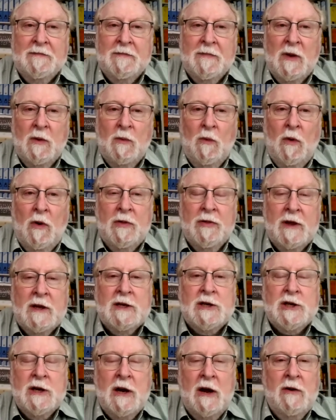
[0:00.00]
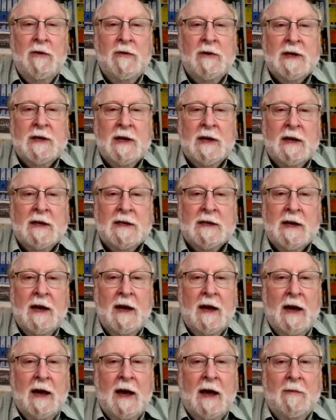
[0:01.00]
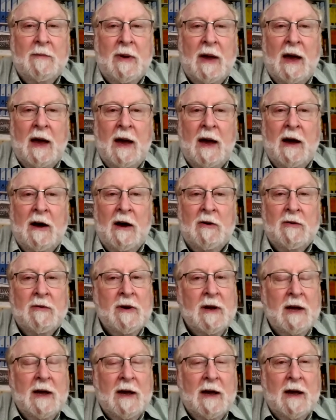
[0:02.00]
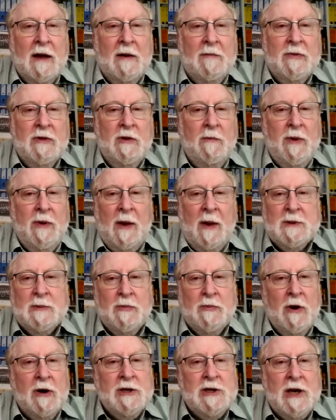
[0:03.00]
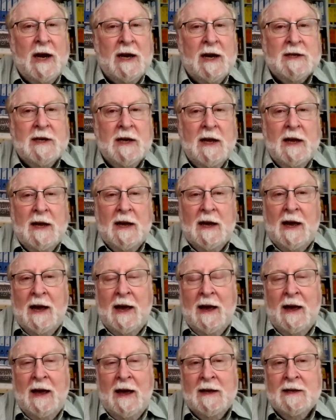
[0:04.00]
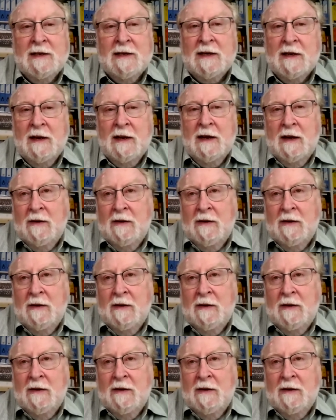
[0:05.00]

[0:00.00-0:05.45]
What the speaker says: what this shows is how the BEPS project has